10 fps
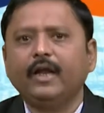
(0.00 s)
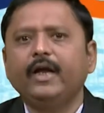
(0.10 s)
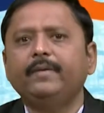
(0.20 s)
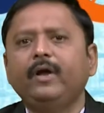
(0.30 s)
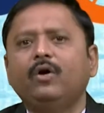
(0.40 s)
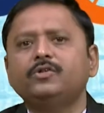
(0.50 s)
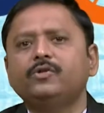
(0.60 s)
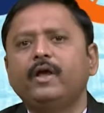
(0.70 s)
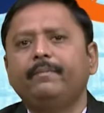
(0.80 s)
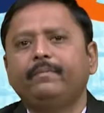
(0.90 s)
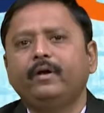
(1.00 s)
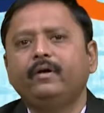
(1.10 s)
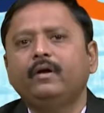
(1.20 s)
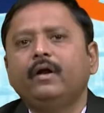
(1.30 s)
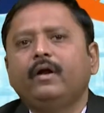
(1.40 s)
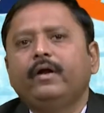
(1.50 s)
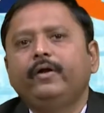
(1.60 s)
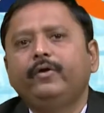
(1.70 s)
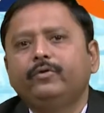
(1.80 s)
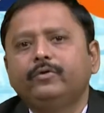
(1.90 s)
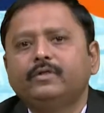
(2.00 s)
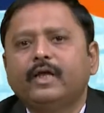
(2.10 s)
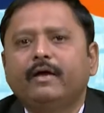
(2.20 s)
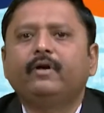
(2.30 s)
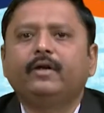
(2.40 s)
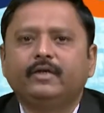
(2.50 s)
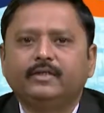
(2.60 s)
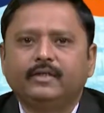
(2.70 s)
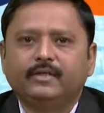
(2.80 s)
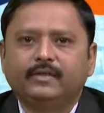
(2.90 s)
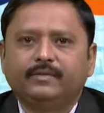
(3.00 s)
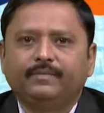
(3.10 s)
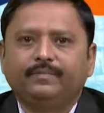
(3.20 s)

It may also happen due to several reasons.